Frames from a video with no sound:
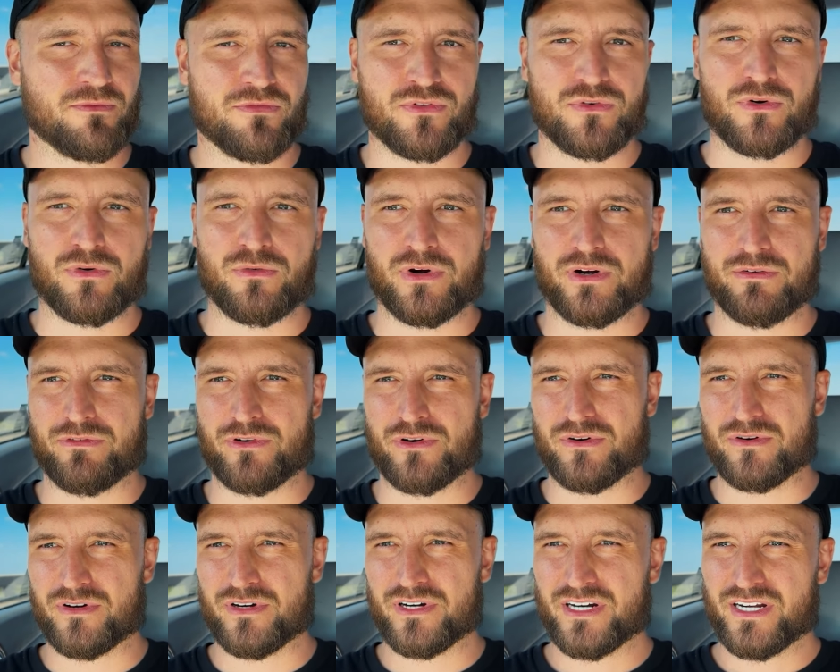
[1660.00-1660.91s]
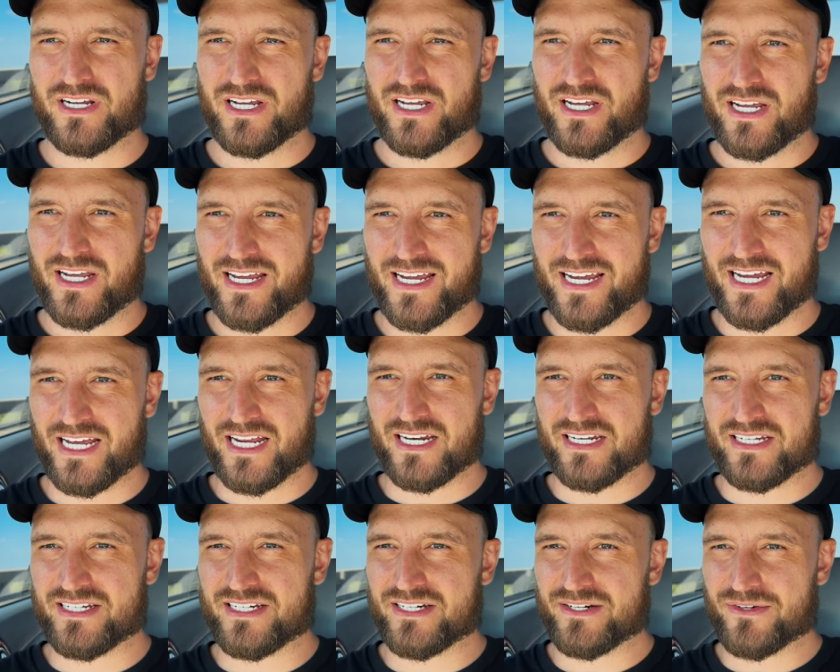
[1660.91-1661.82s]
for a river.
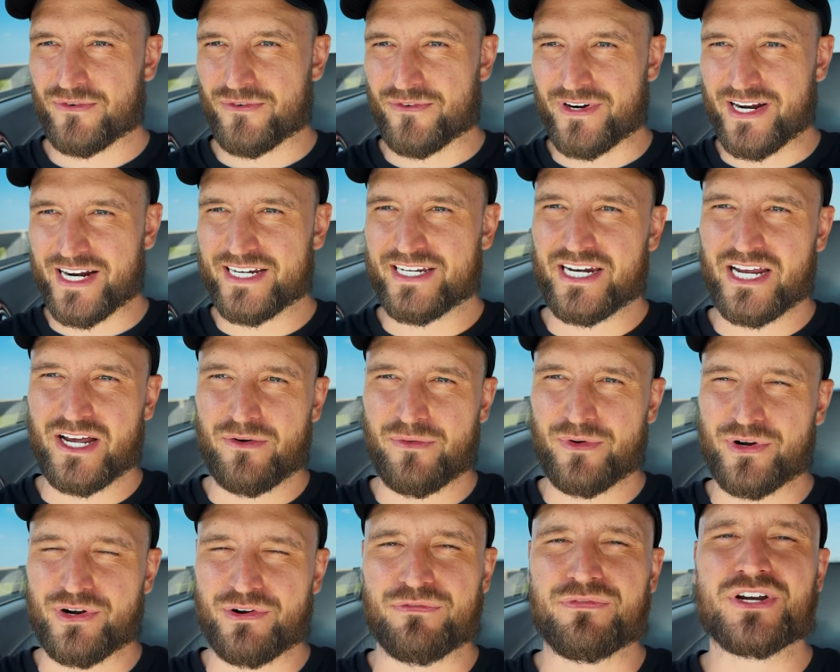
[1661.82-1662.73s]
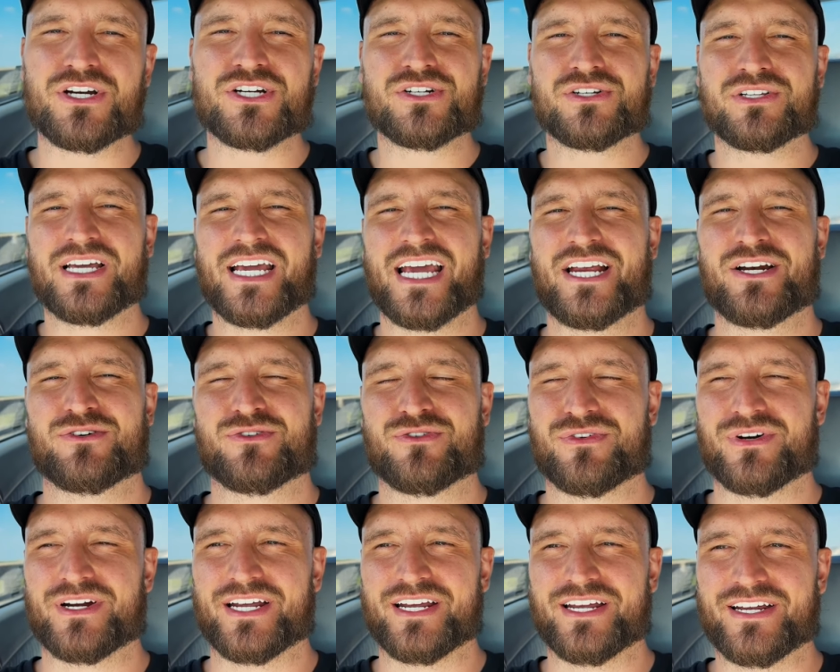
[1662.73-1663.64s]
And right now we're officially
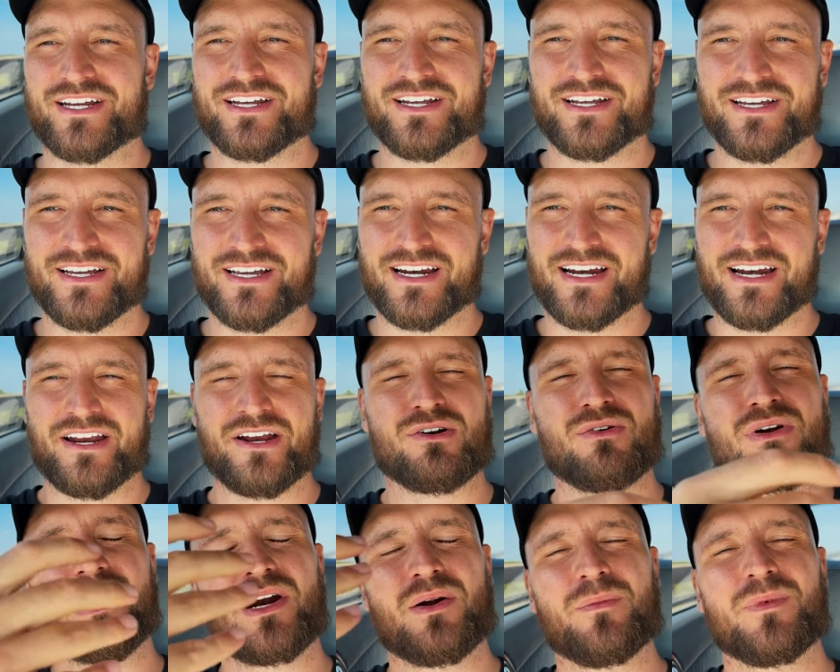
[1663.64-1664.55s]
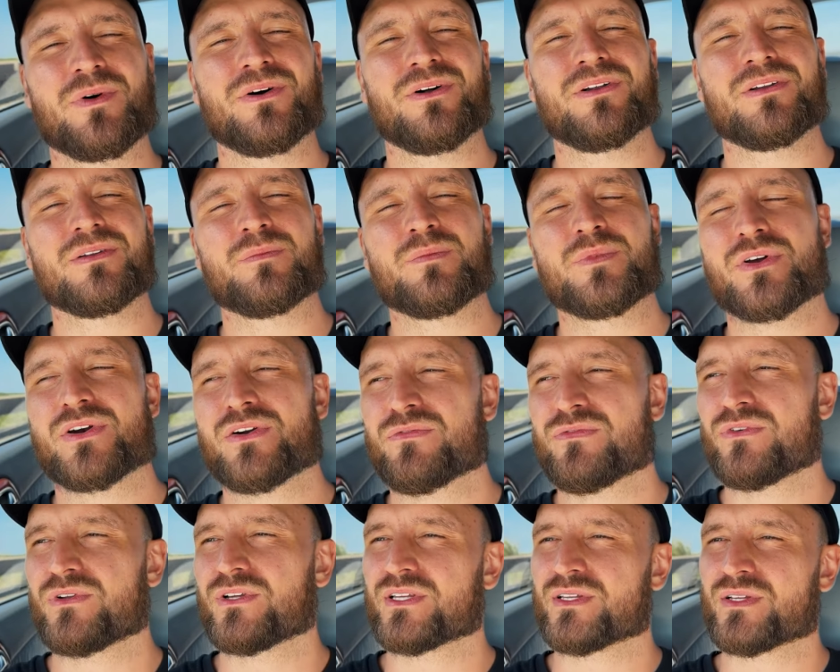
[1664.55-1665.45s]
entering an incredible and
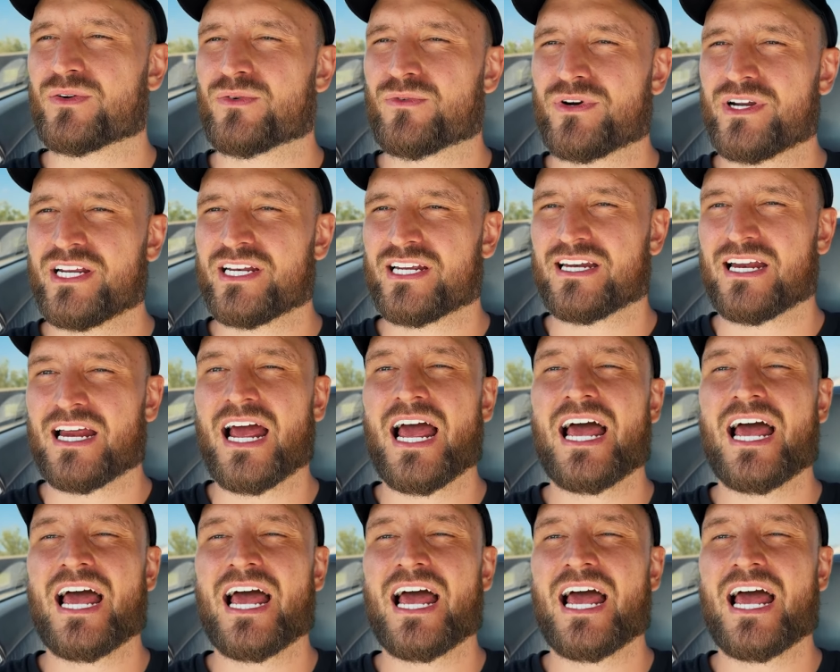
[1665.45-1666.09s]
beautiful and green and an